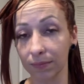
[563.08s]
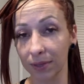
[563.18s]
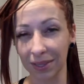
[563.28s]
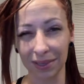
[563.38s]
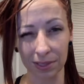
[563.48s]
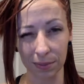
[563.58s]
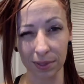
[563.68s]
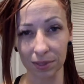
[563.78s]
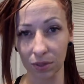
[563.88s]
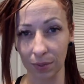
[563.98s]
I think that's
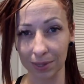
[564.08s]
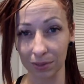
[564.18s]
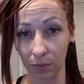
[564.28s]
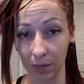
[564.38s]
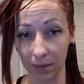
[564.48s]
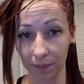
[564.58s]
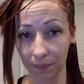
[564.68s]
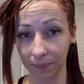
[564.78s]
about 2 weeks away.